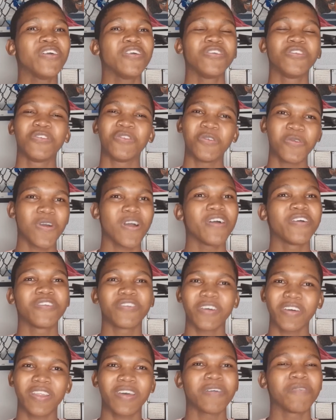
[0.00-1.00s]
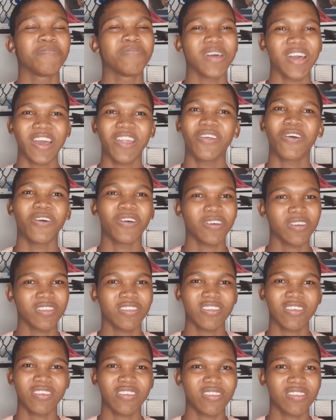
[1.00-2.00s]
You are not a bad
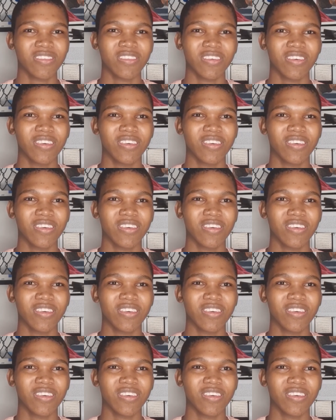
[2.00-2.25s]
artist.